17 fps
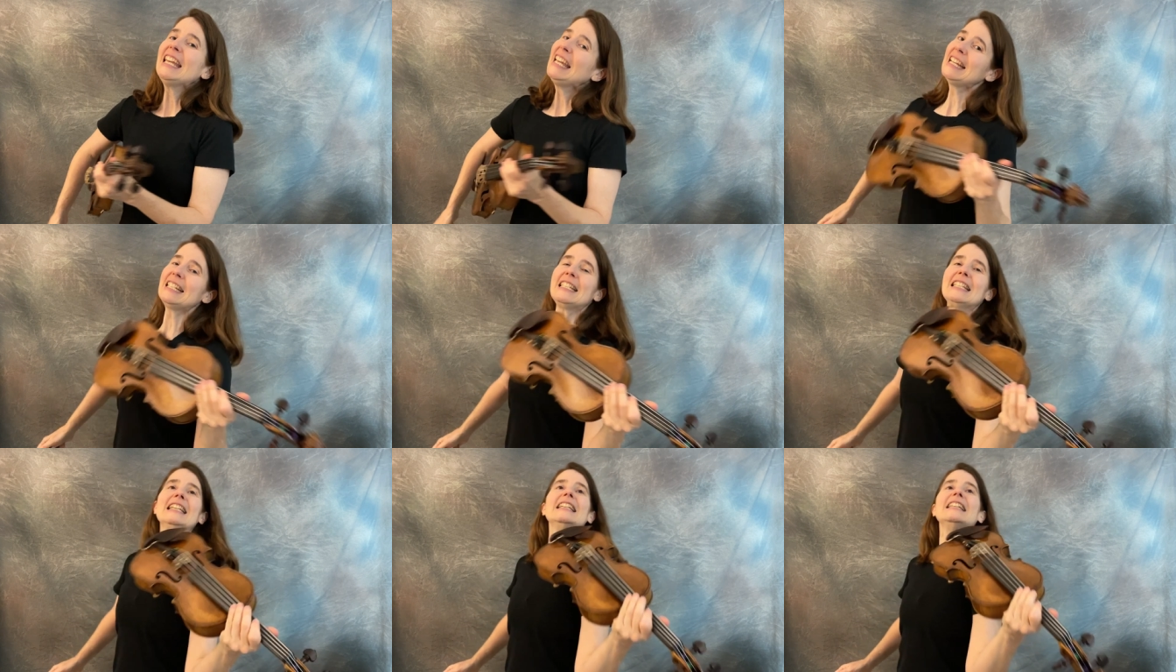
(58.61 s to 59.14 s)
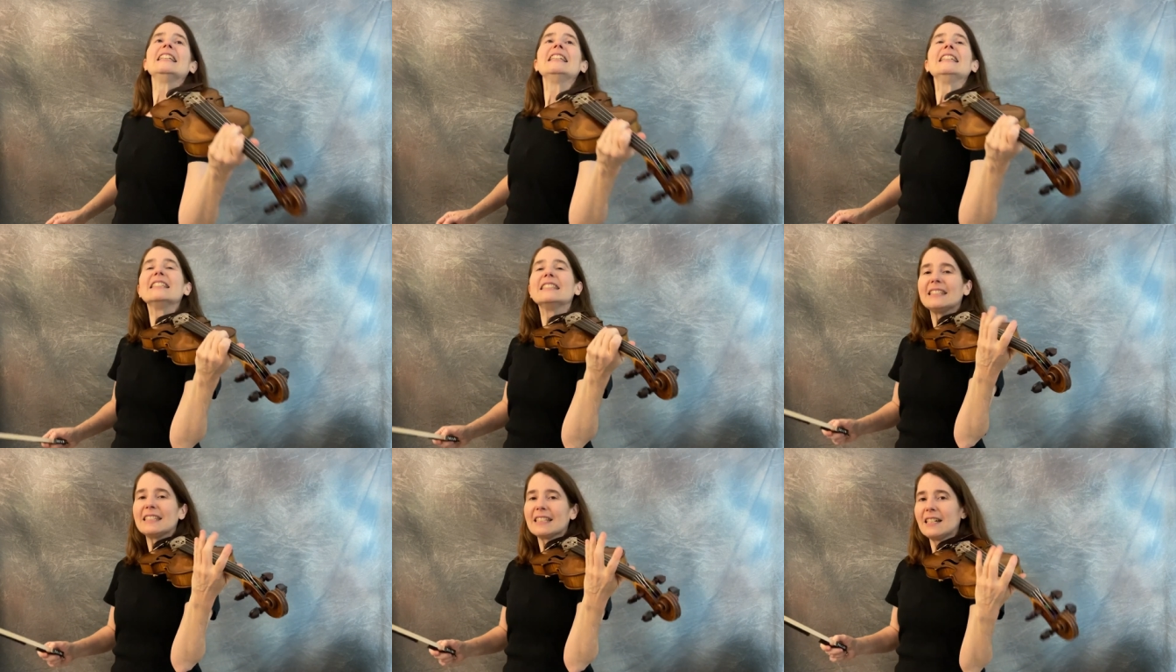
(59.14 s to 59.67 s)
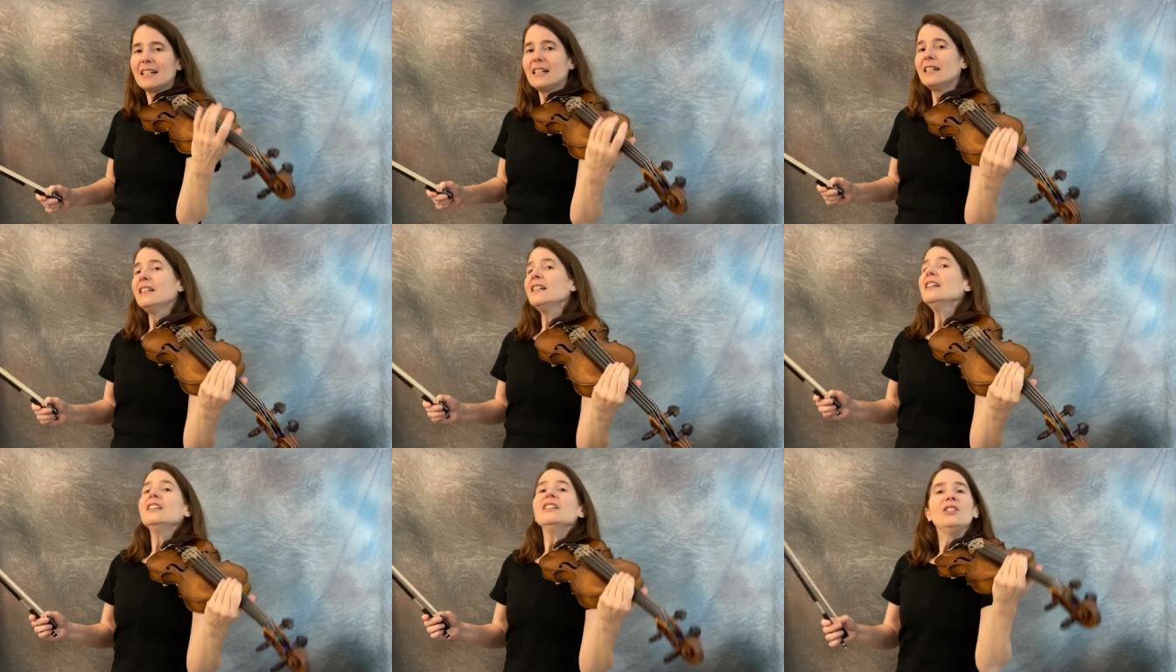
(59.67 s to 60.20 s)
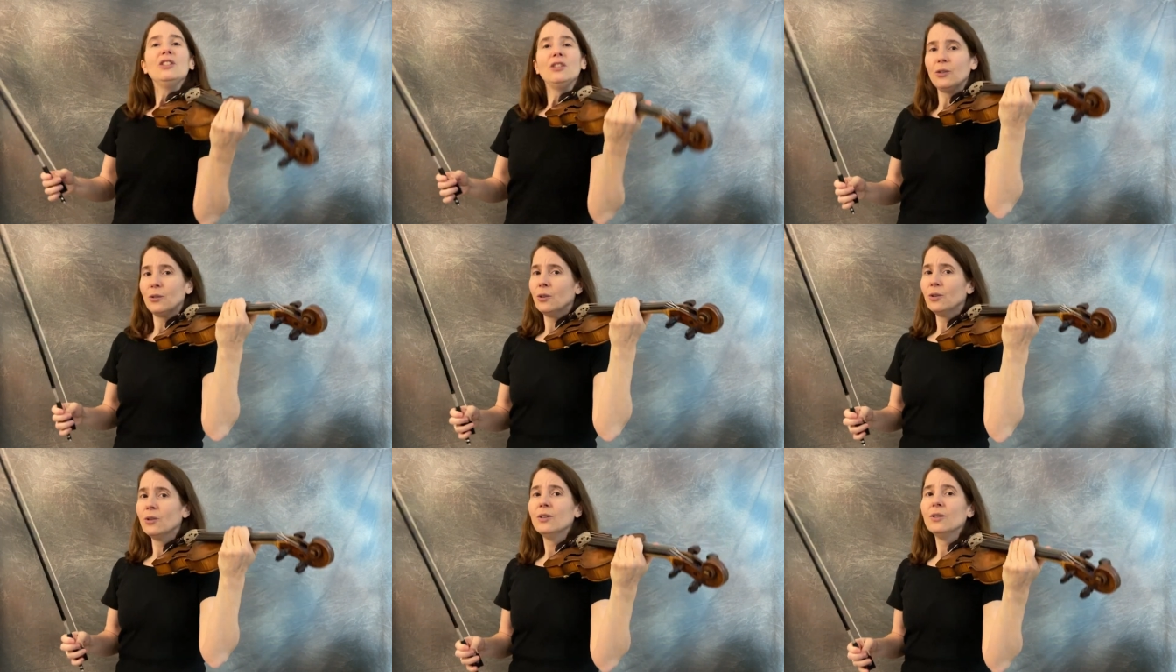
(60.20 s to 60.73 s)
He sings, uh,
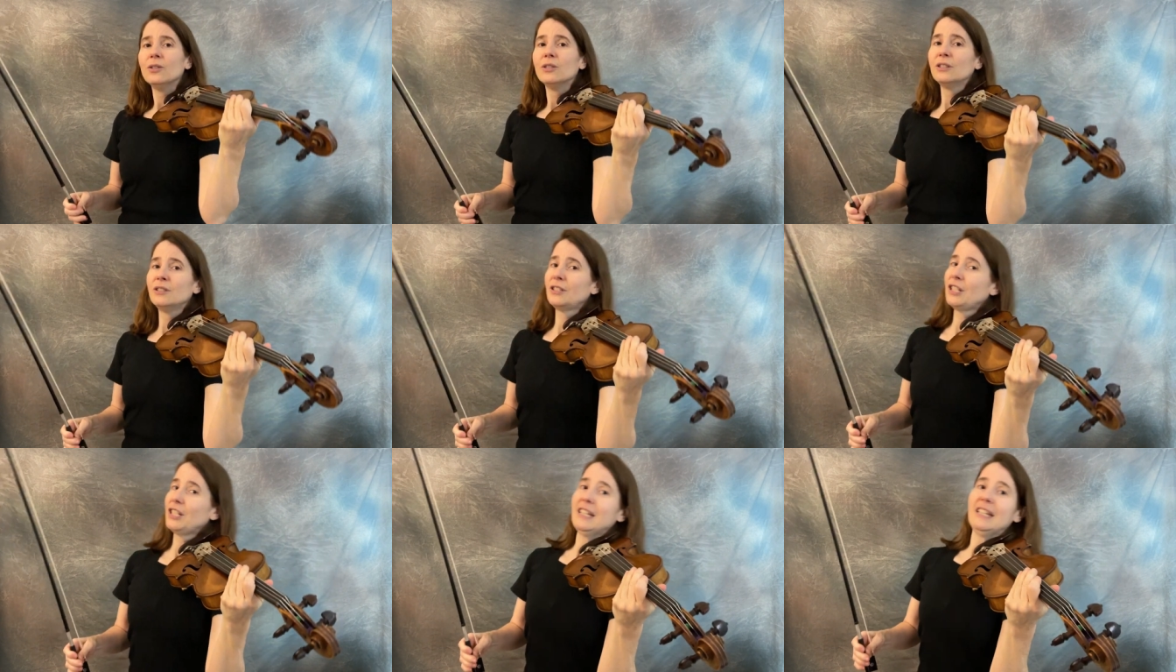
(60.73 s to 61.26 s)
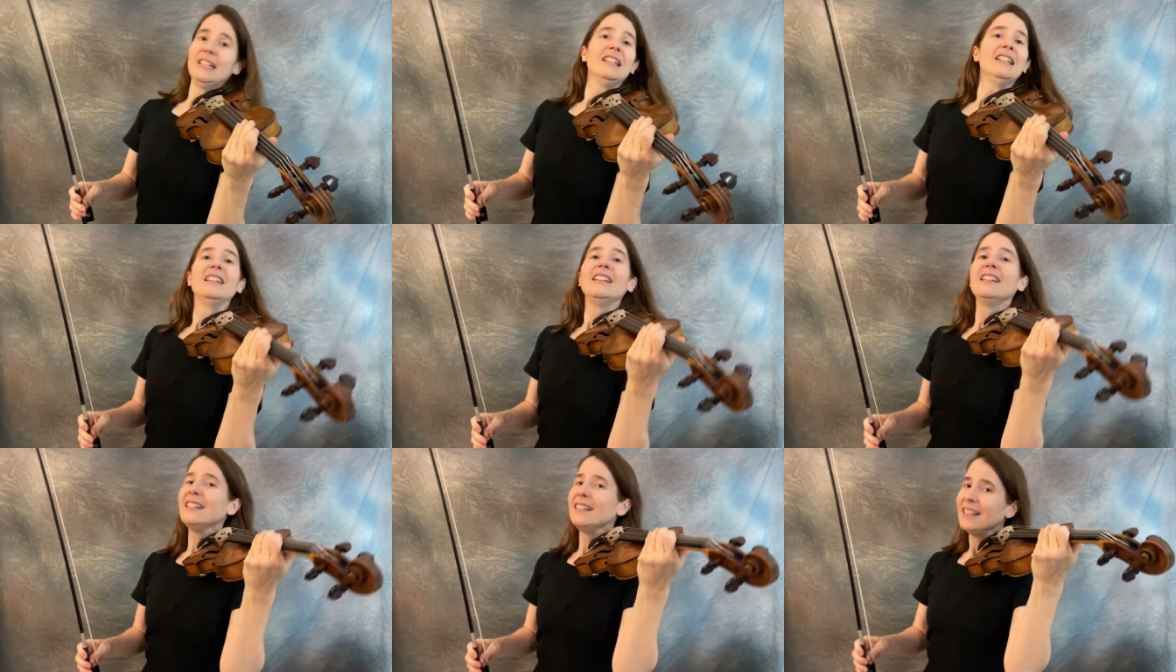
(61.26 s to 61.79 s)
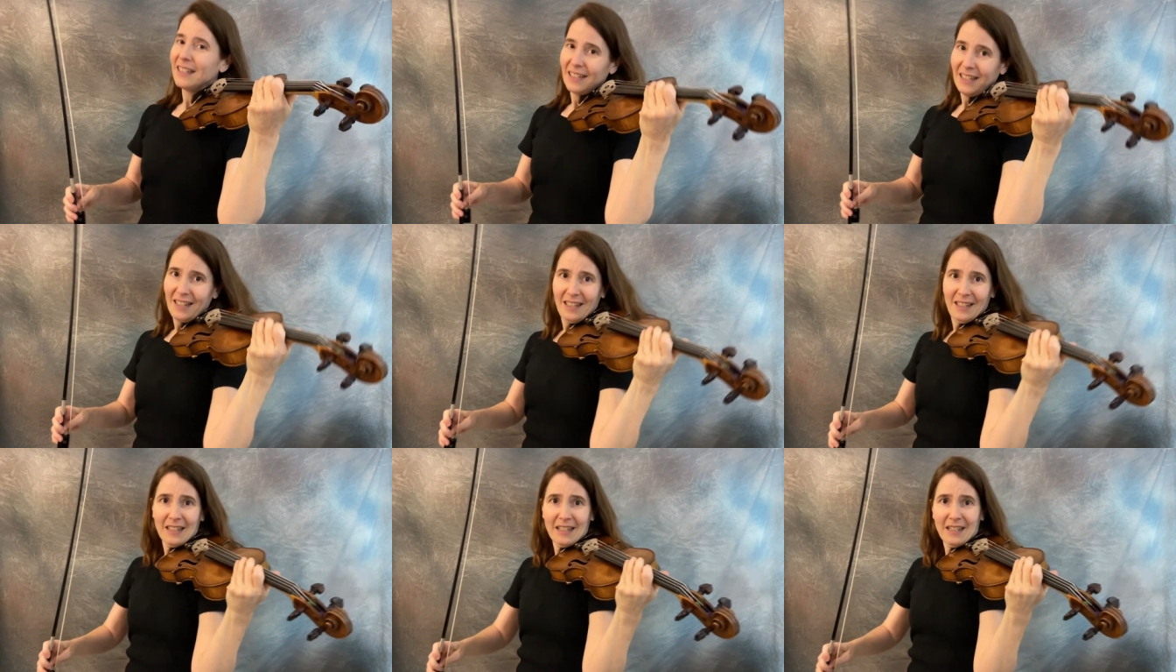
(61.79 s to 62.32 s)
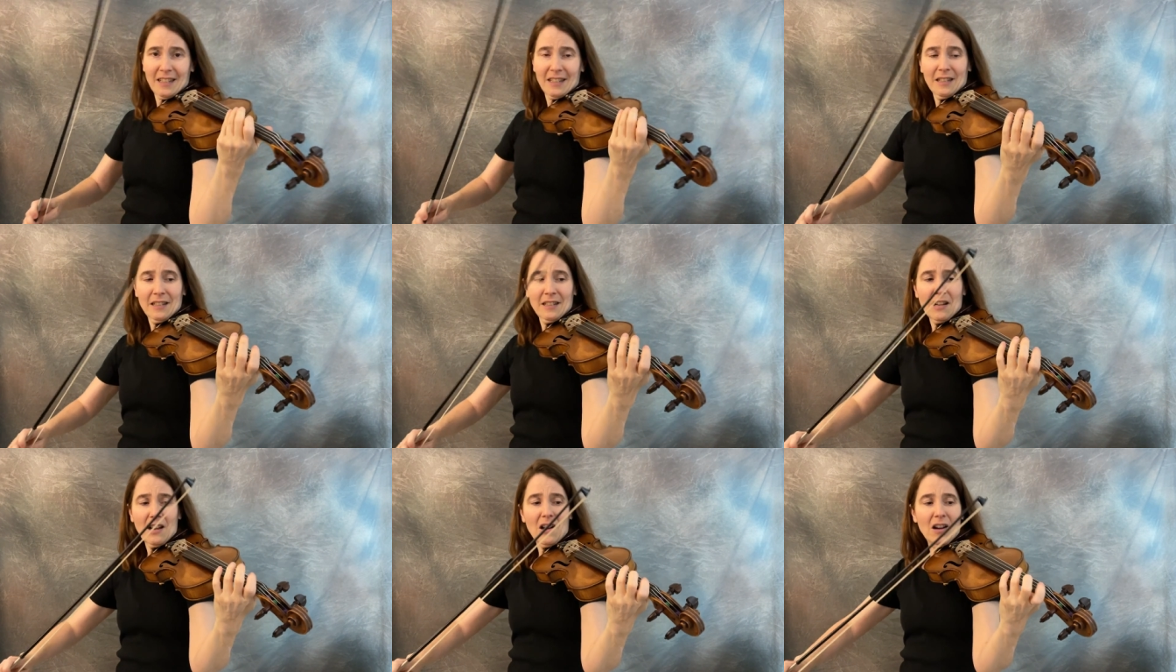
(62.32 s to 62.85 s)
Your Cheatin'